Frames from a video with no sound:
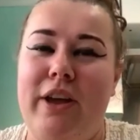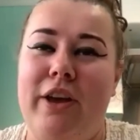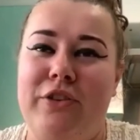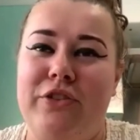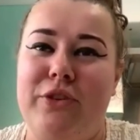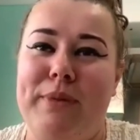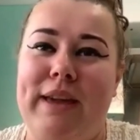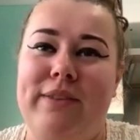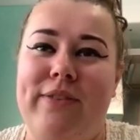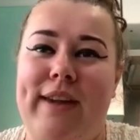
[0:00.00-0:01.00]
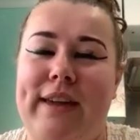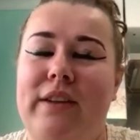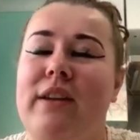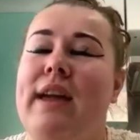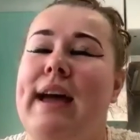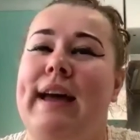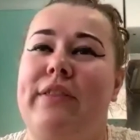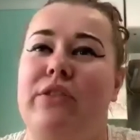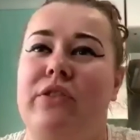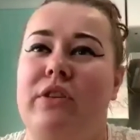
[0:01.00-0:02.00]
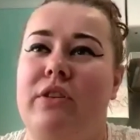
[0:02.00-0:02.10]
as you may think, and